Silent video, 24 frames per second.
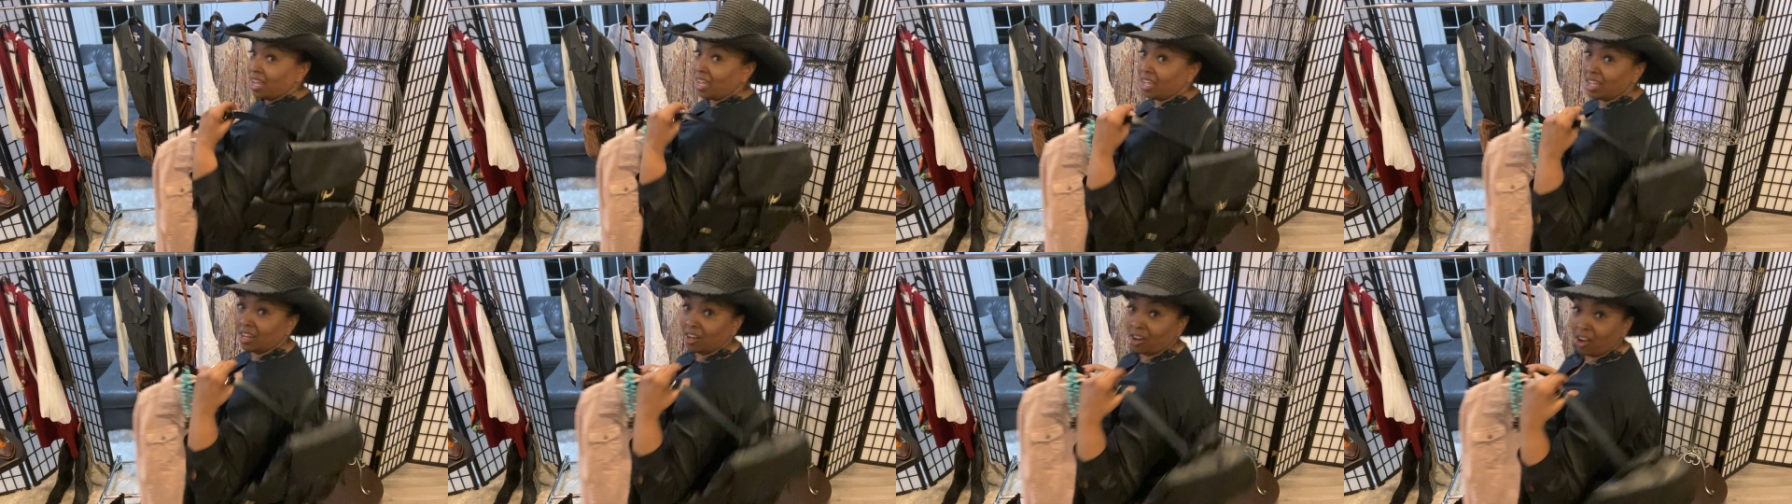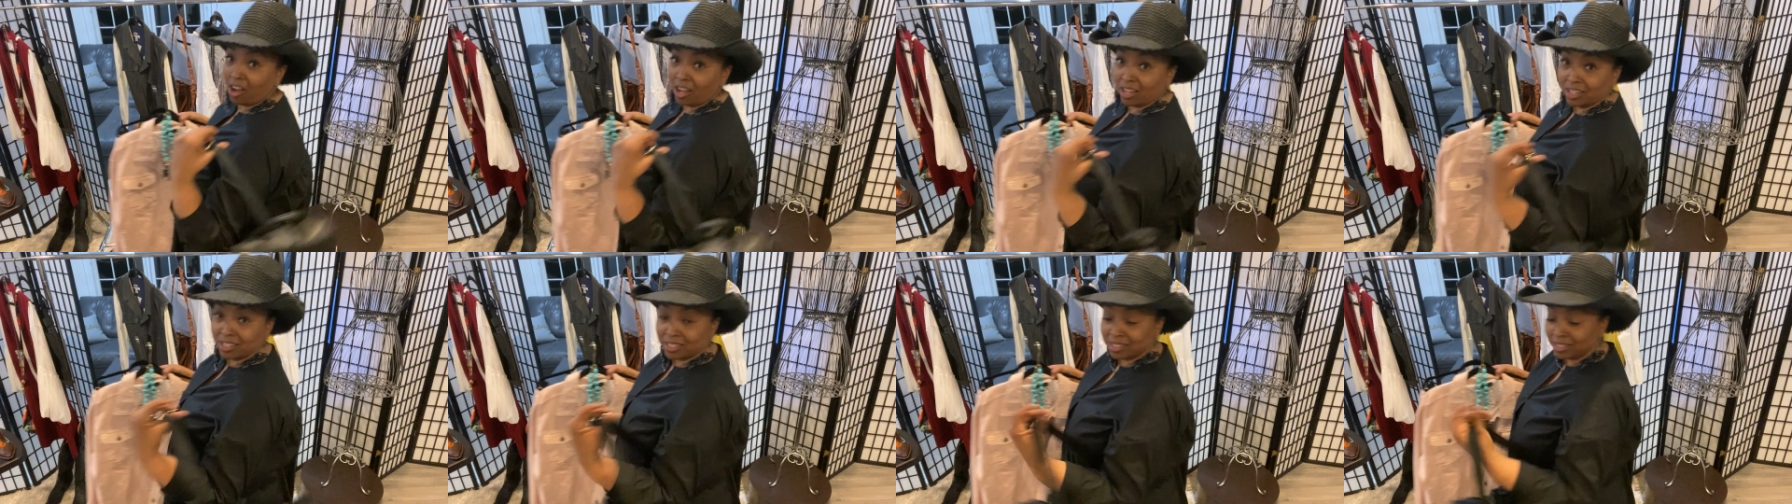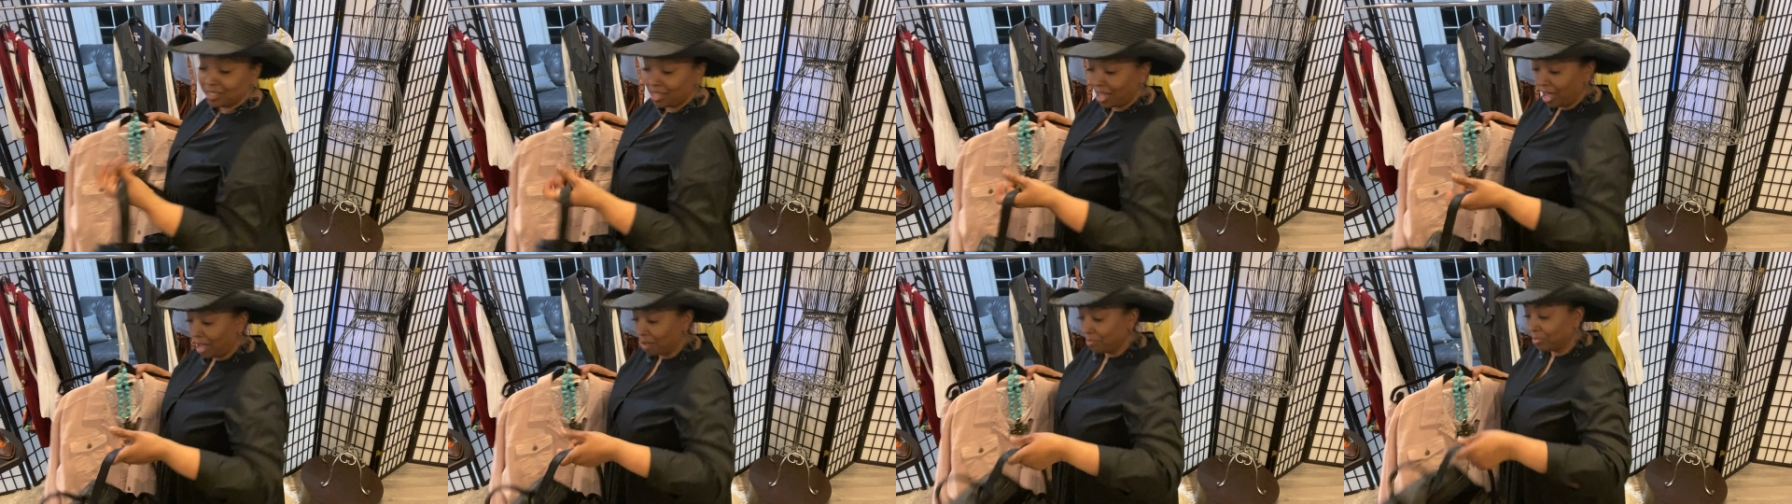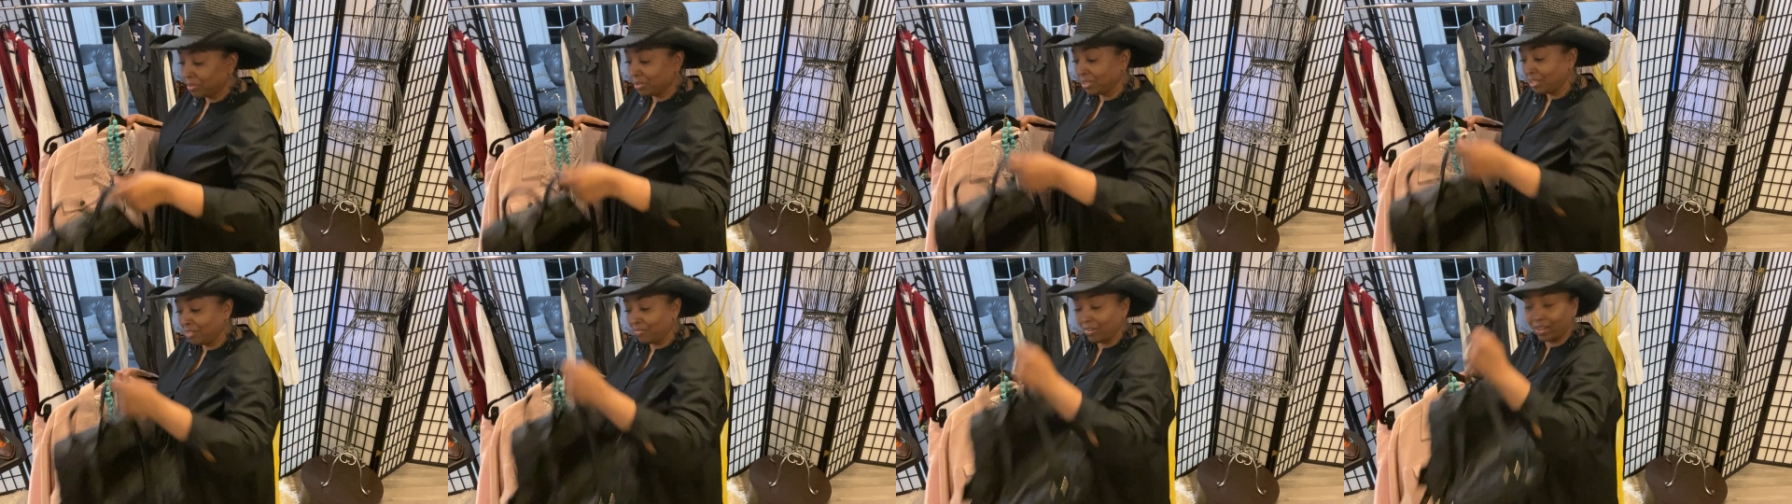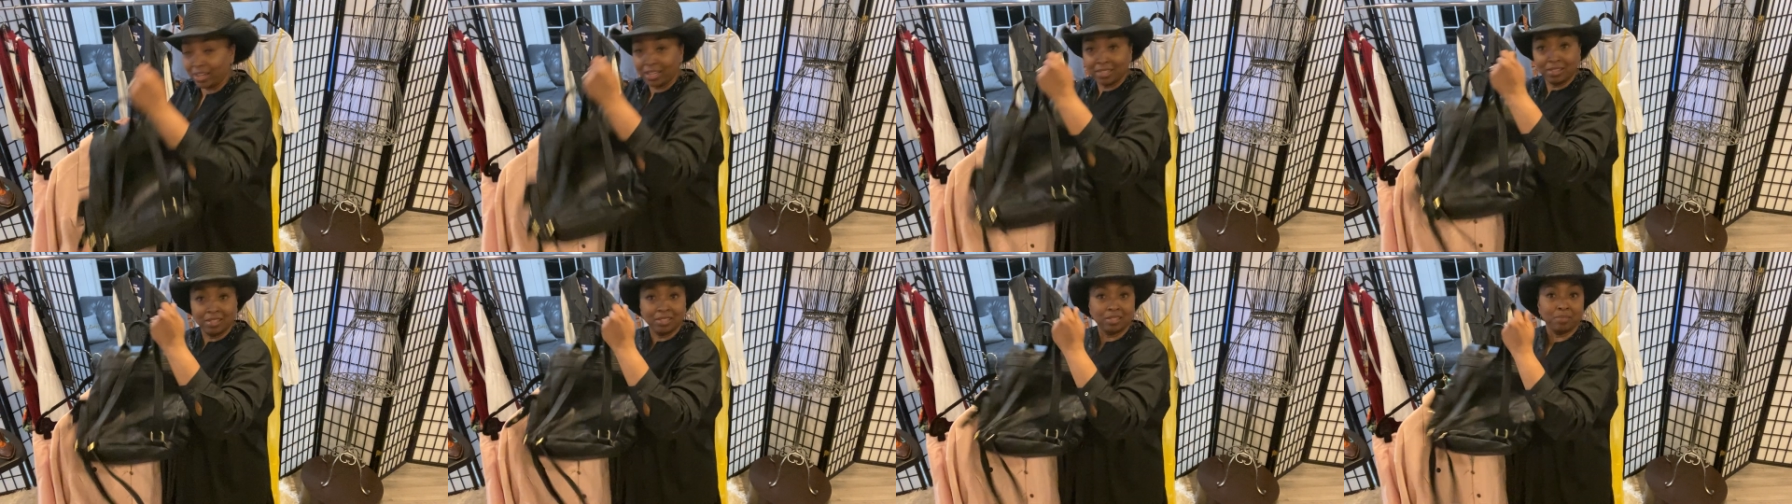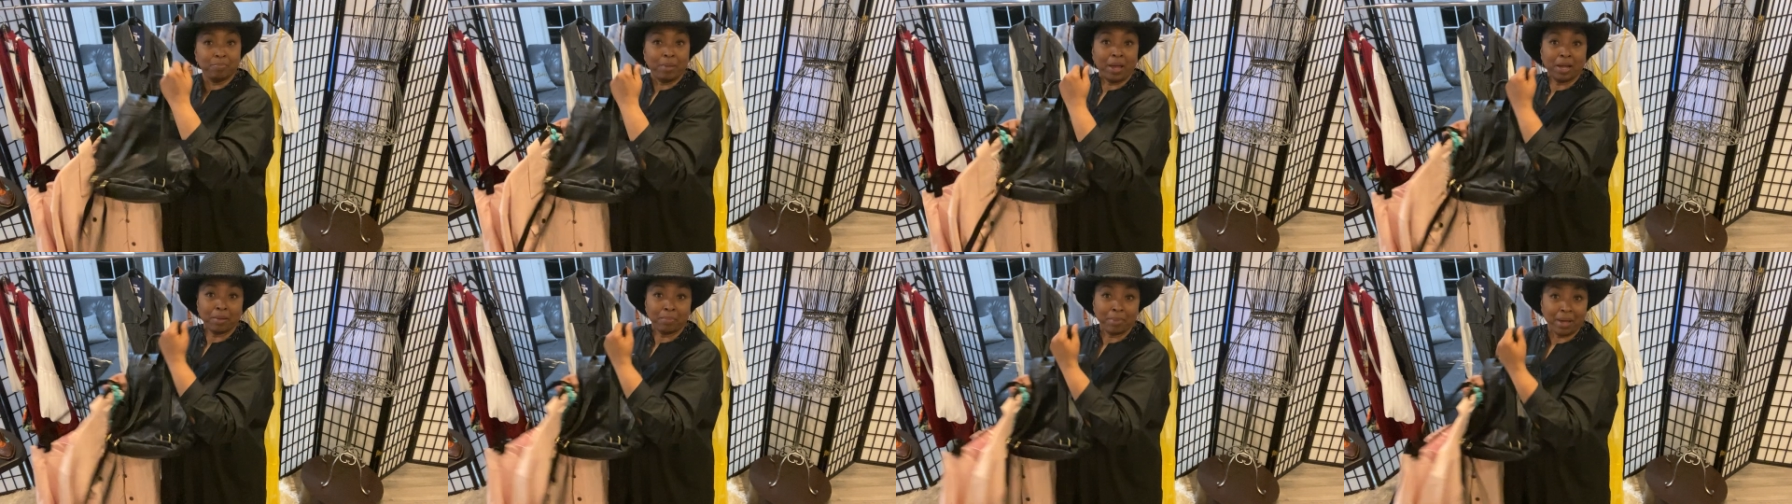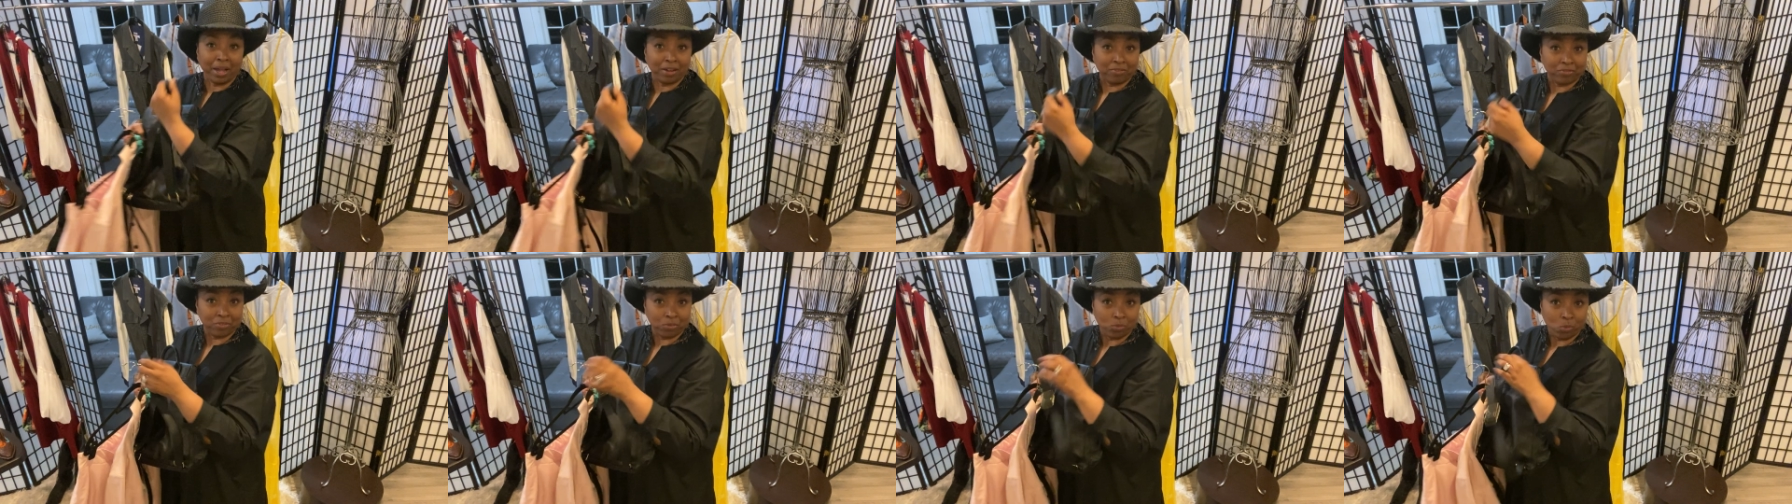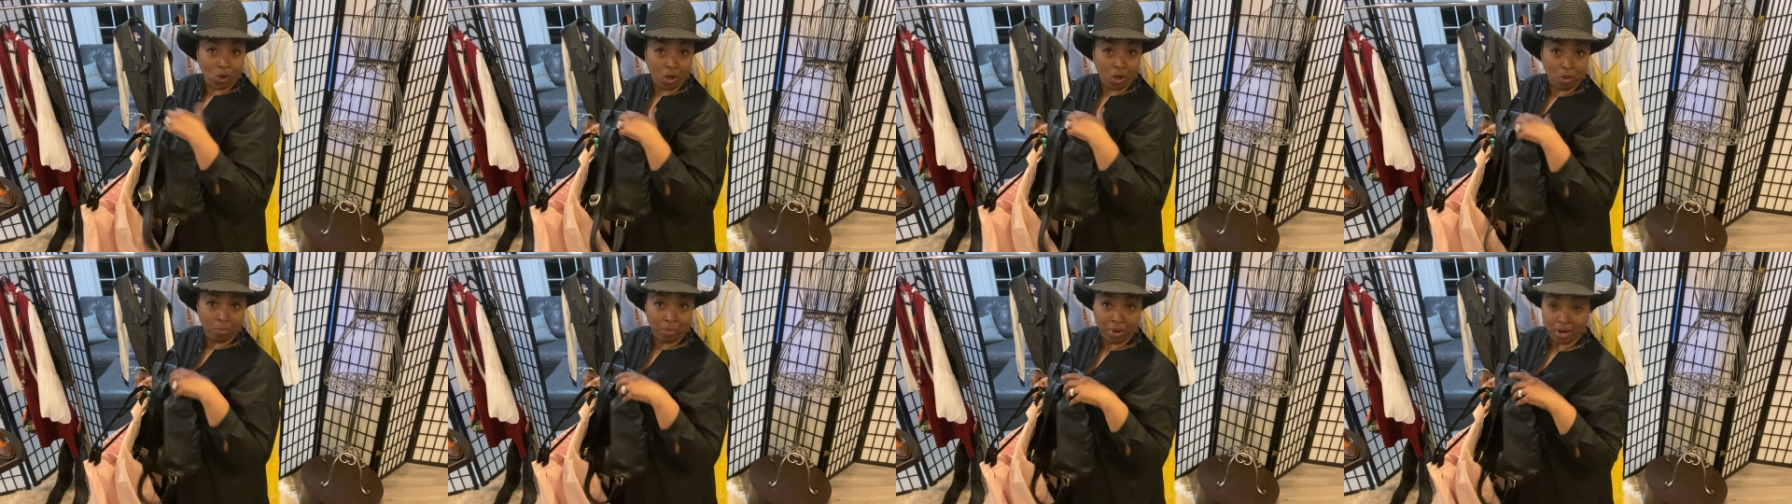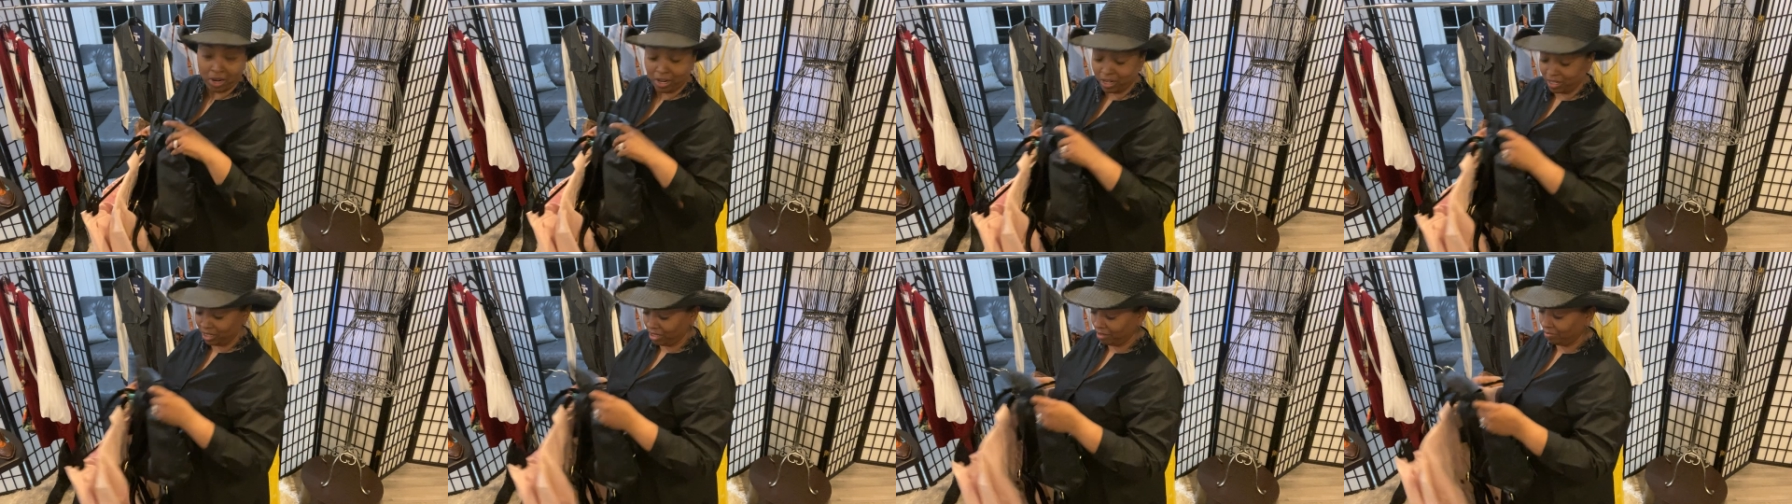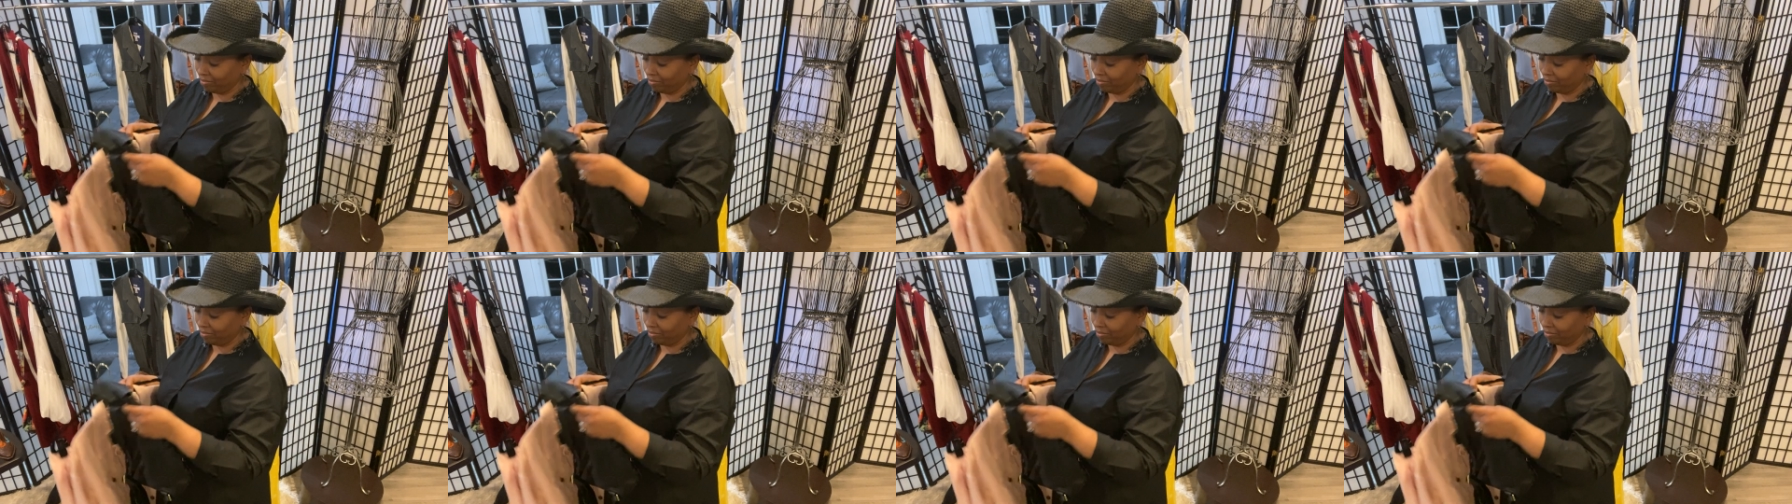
And honestly, I believe I got this backpack from Walmart.